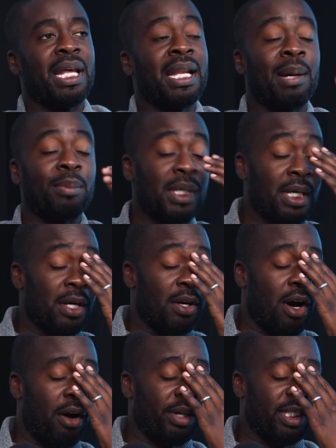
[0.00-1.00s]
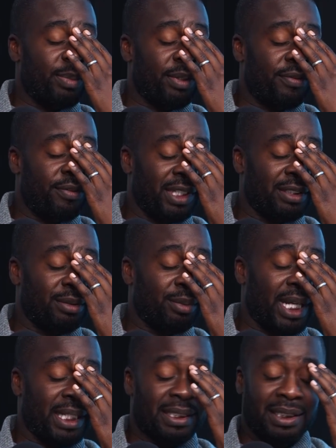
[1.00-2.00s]
And I'm always befuddled
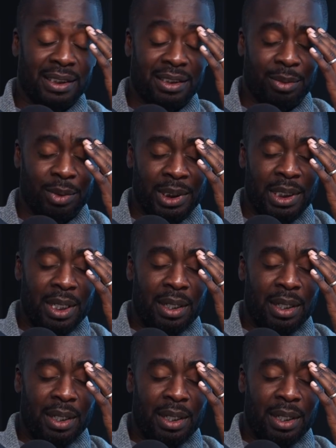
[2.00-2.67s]
when I see someone